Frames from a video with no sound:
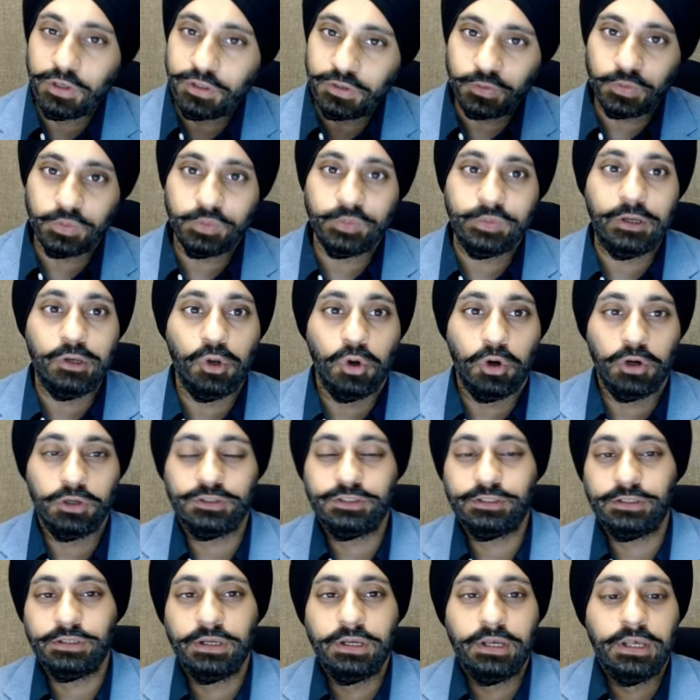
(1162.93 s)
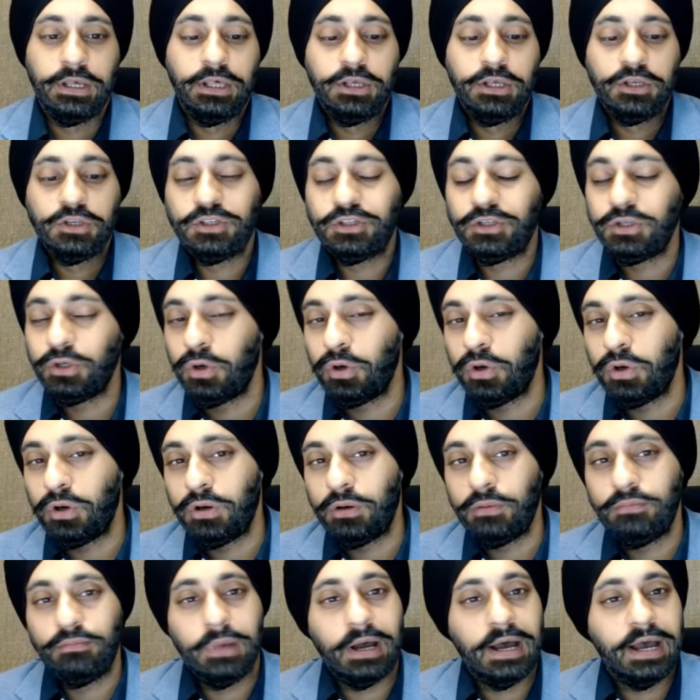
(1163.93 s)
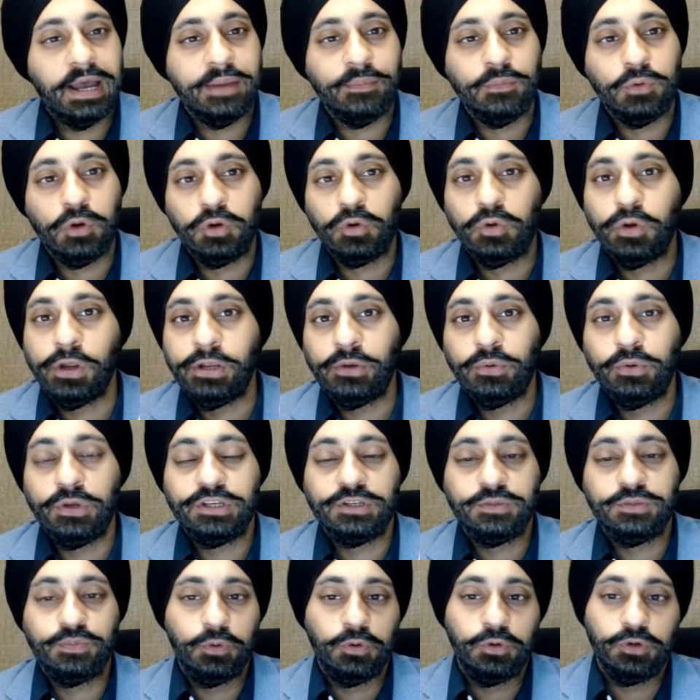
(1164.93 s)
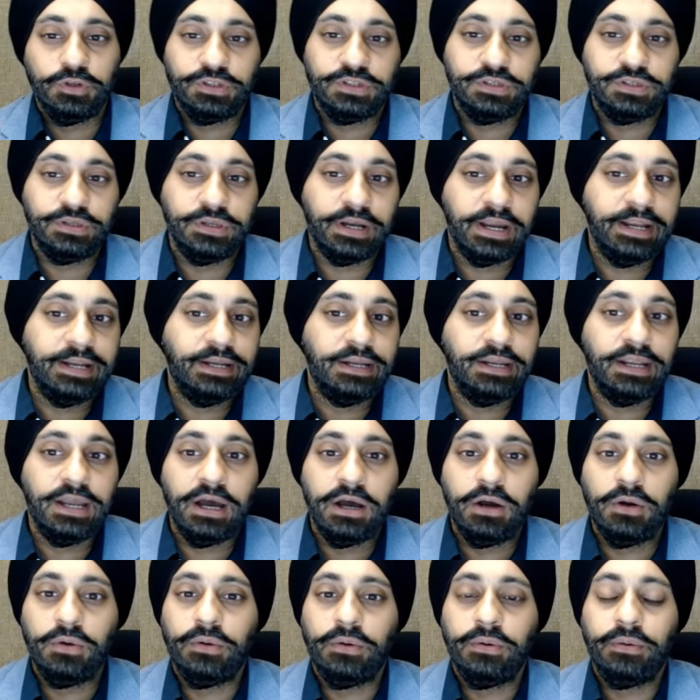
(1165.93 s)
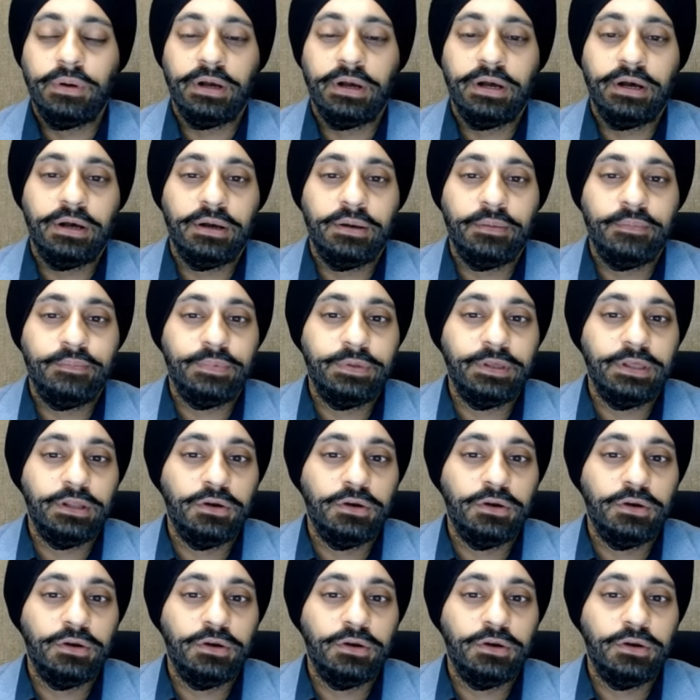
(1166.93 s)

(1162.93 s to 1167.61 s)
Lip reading: would be lost. So I'm not going to expose right now